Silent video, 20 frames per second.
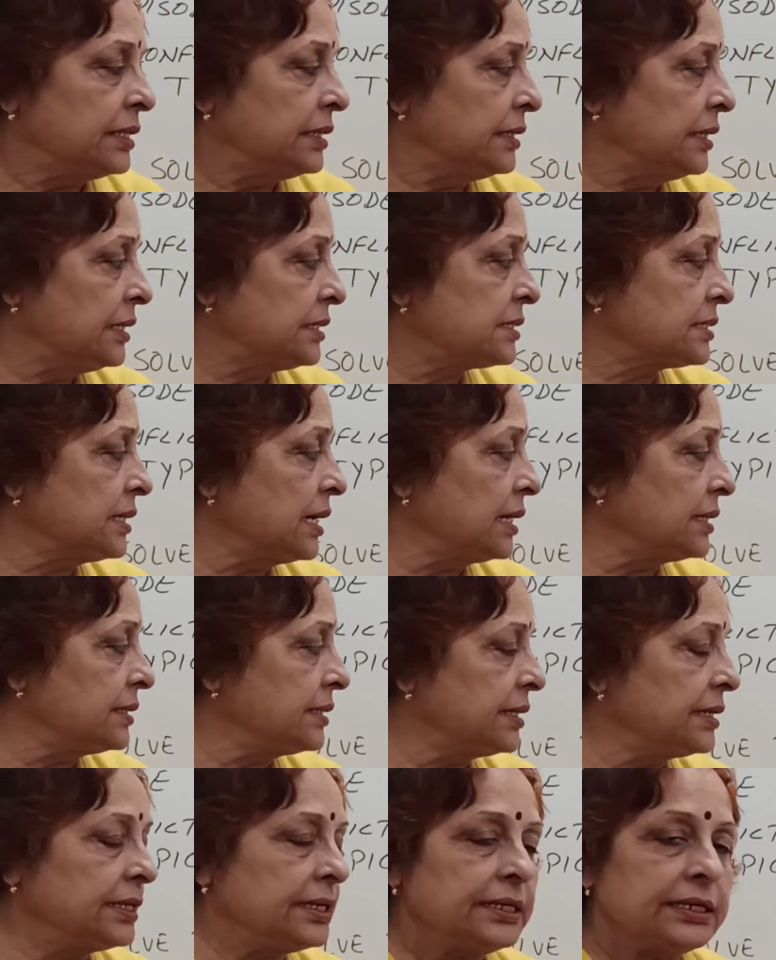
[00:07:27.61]
This
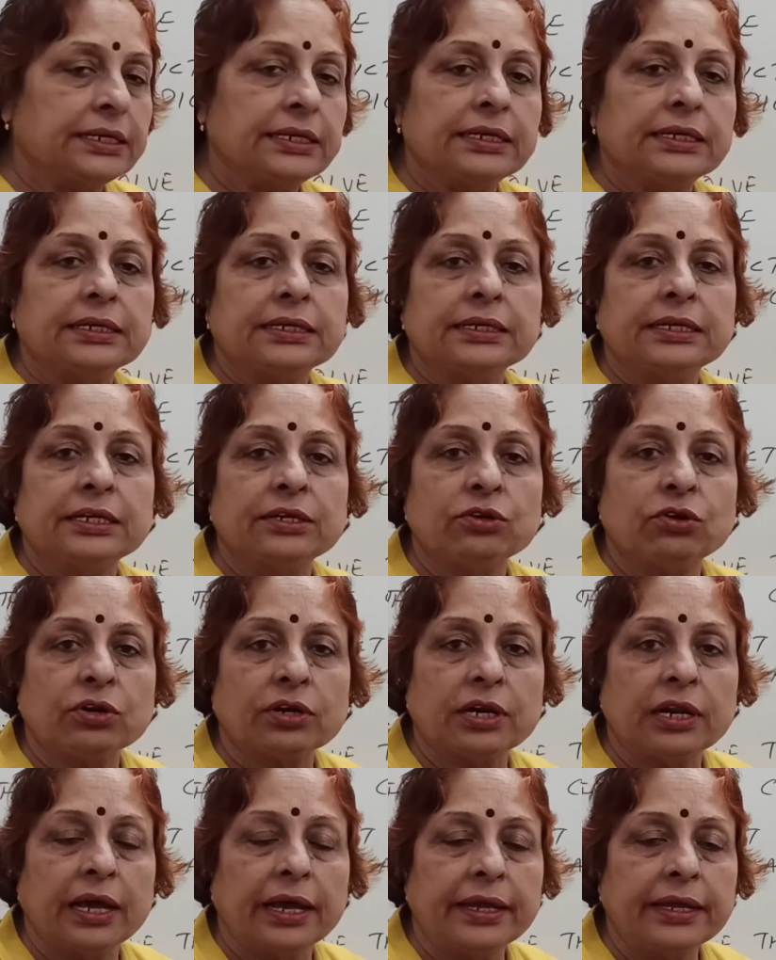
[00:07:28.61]
Gandhi did
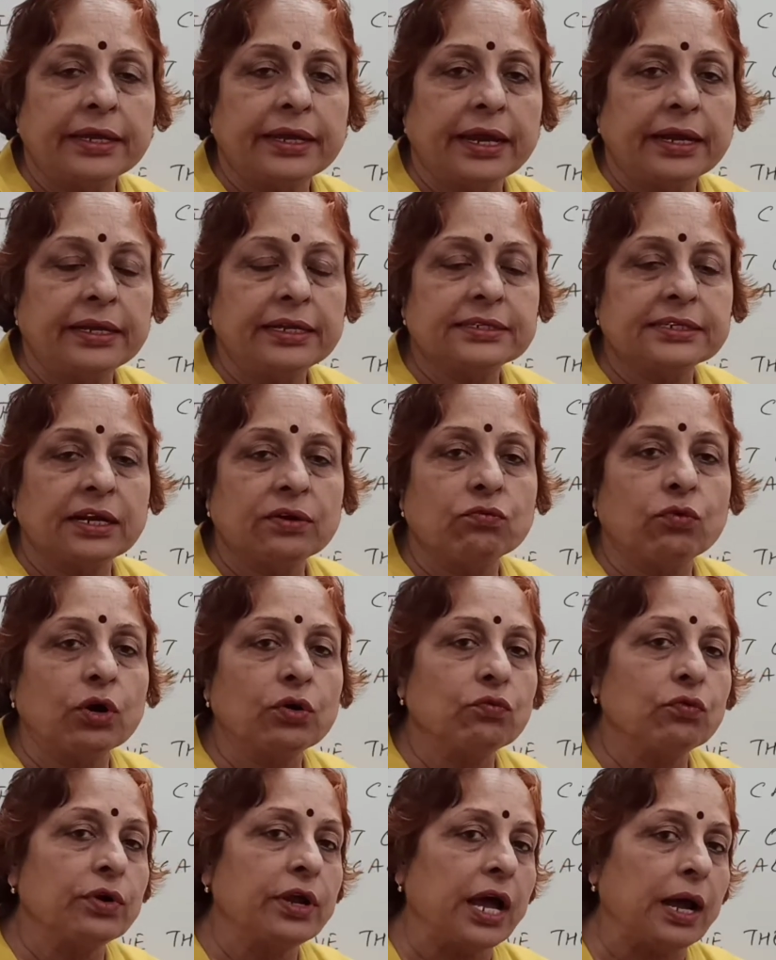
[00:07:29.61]
not like, and he said,
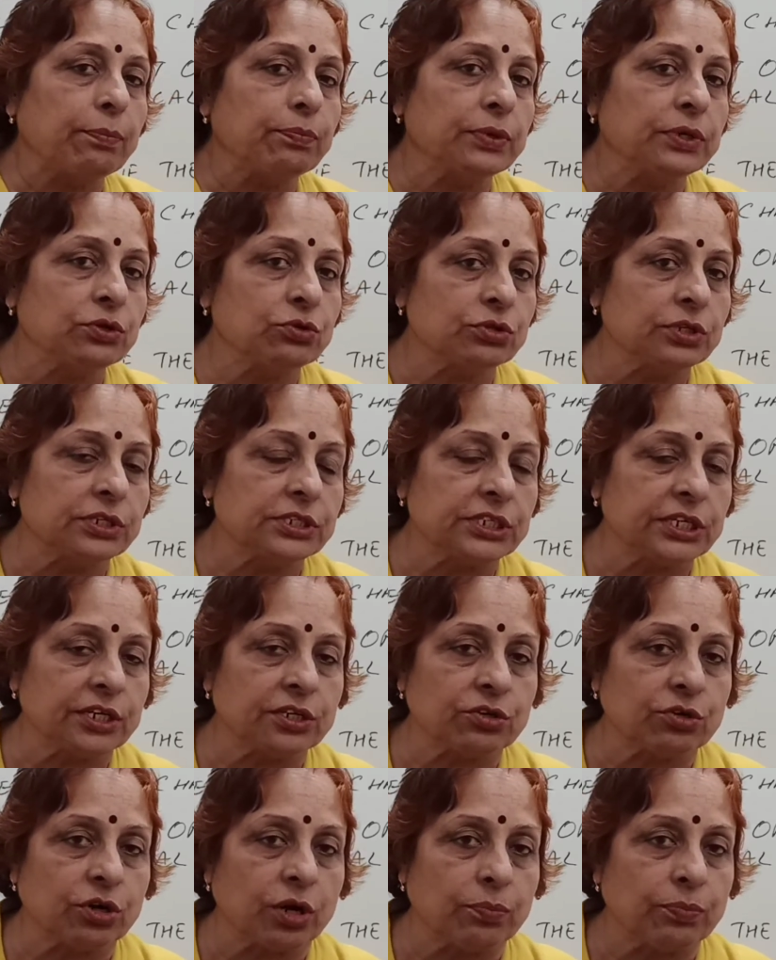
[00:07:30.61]
what would happen to the
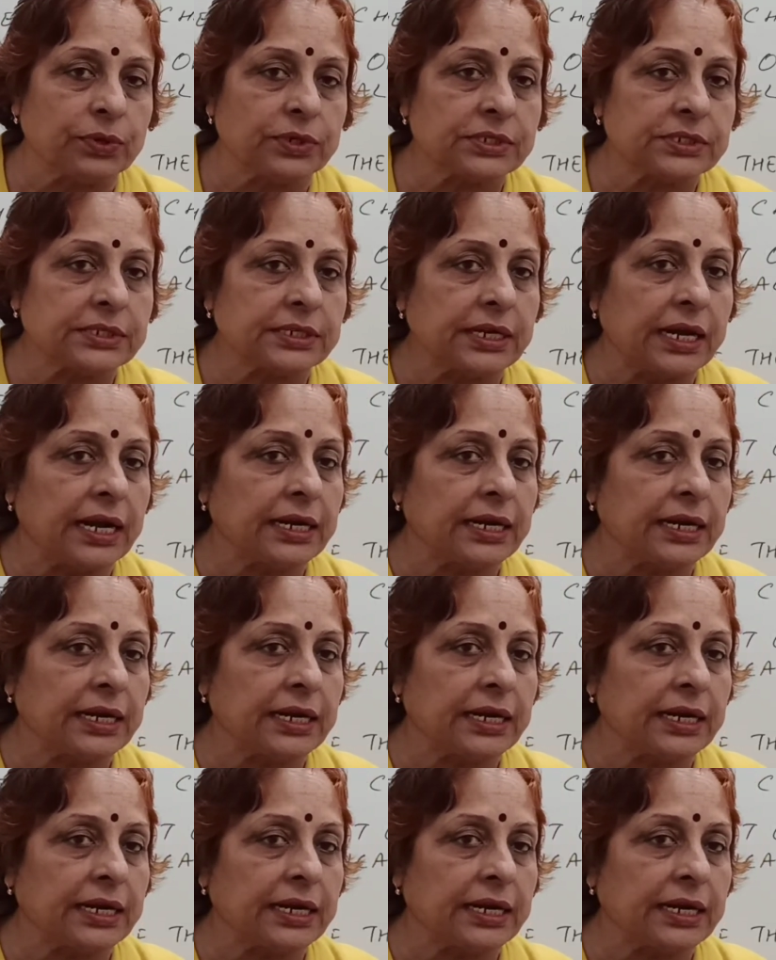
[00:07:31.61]
sharecroppers?